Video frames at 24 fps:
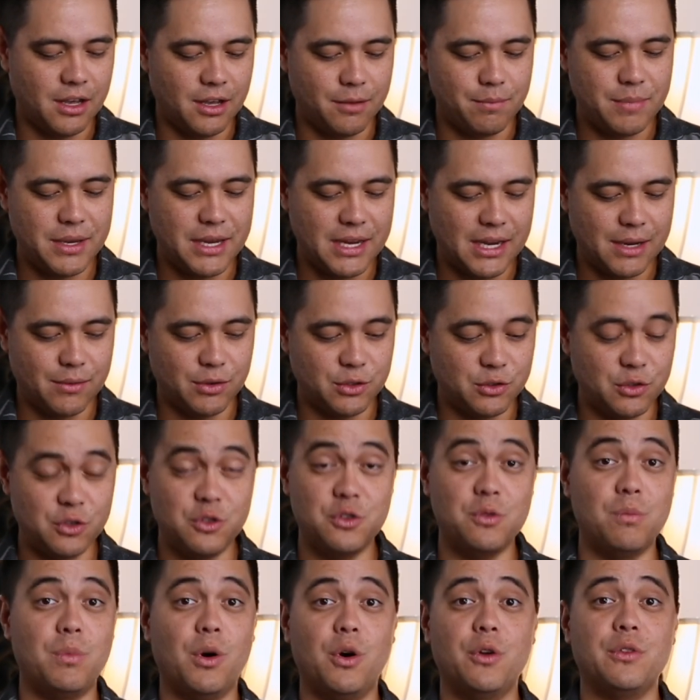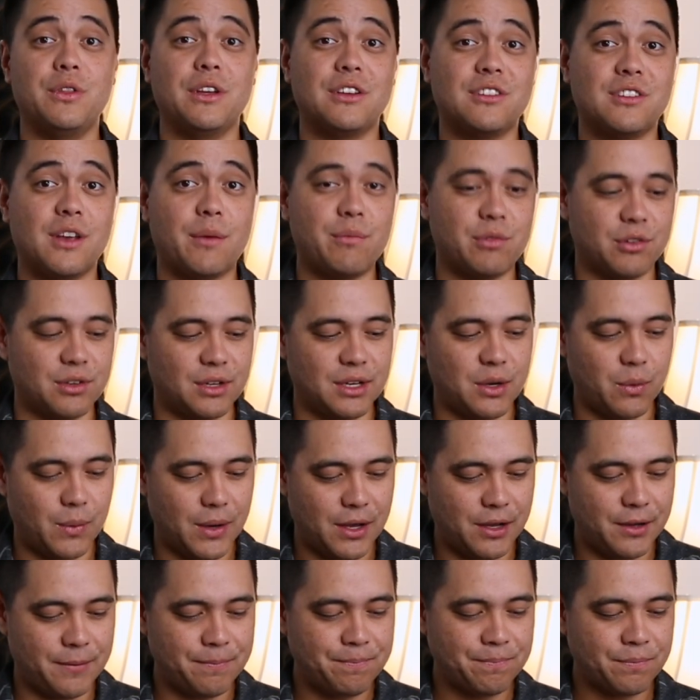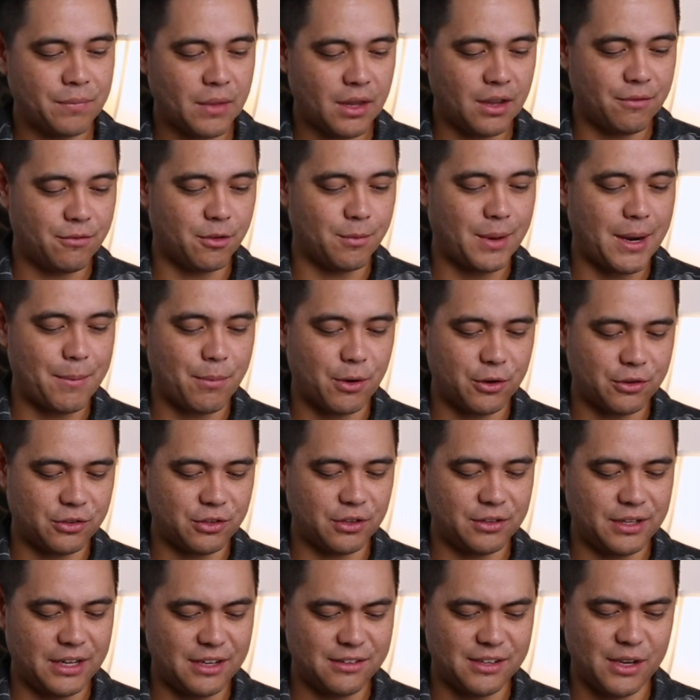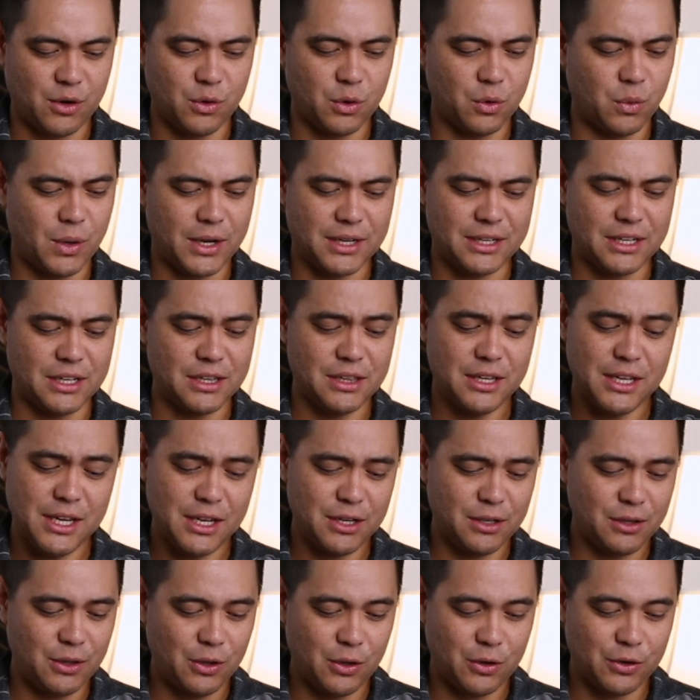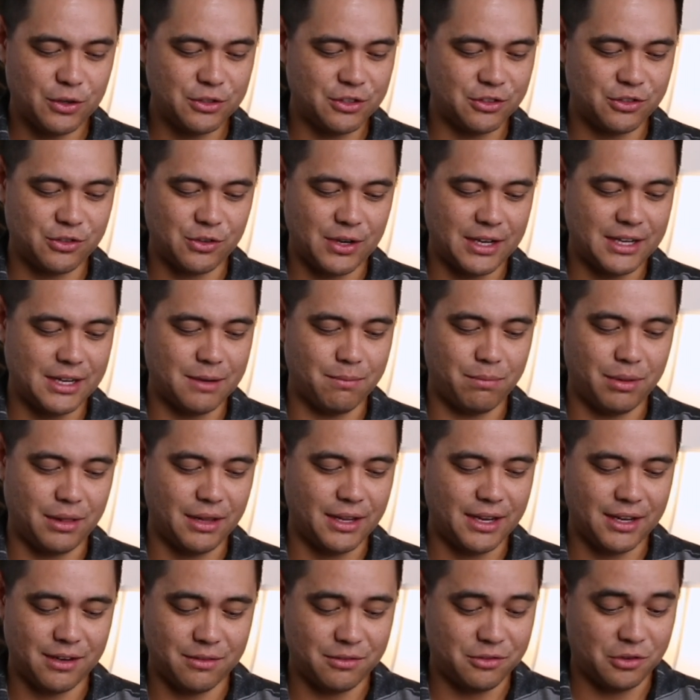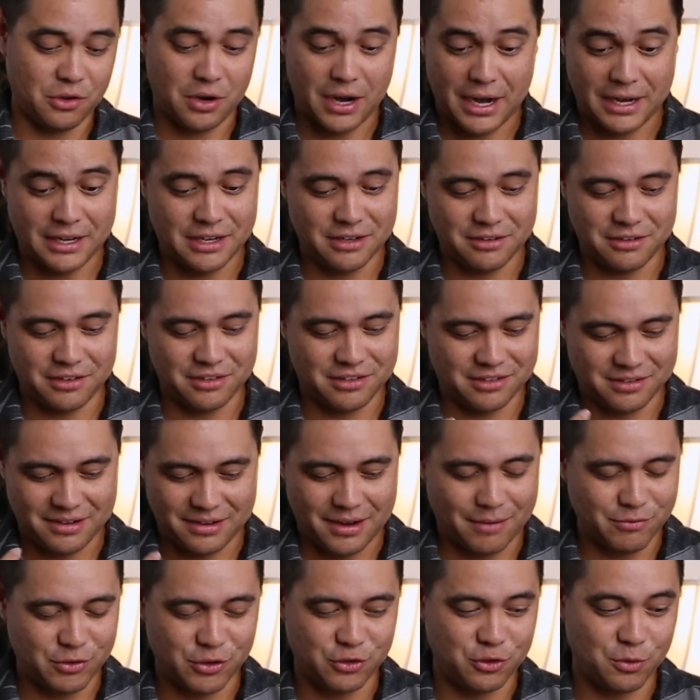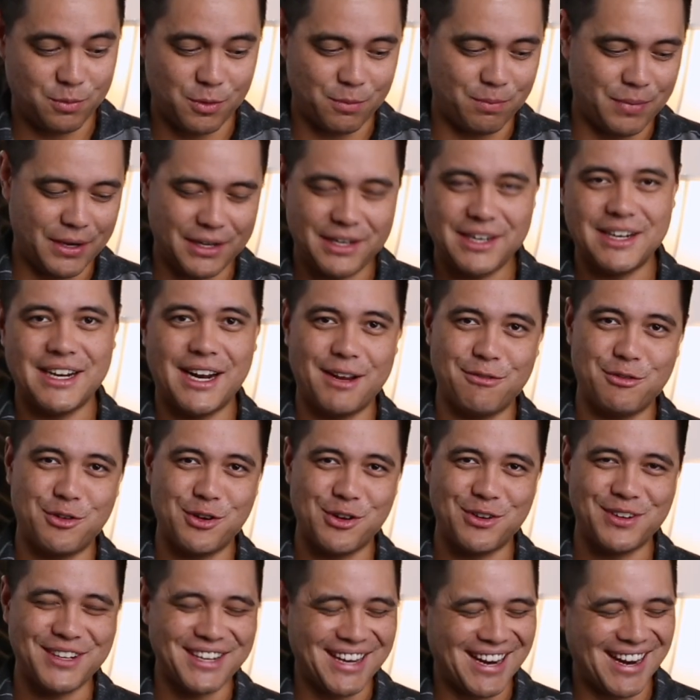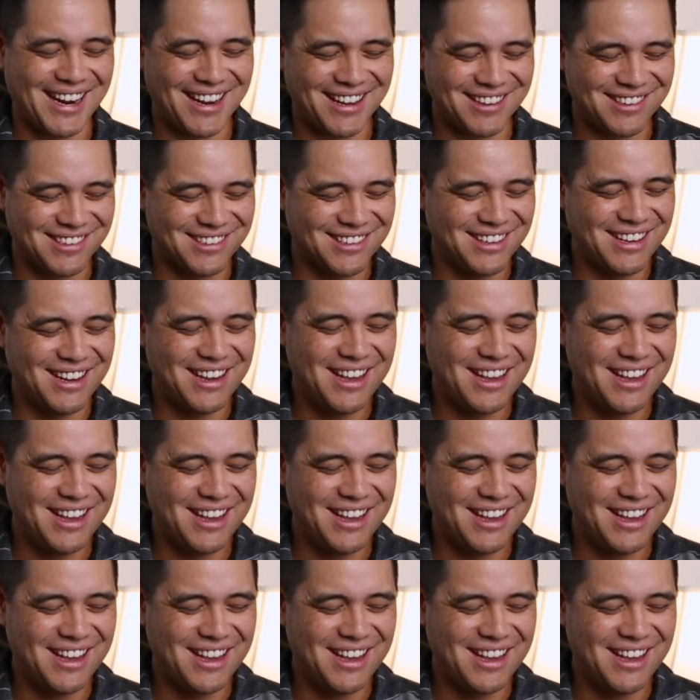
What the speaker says: being able to do both exceptionally well. For my personal taste, I would want it a little lower just so I can play it. So I'm just super picky and have girly hands.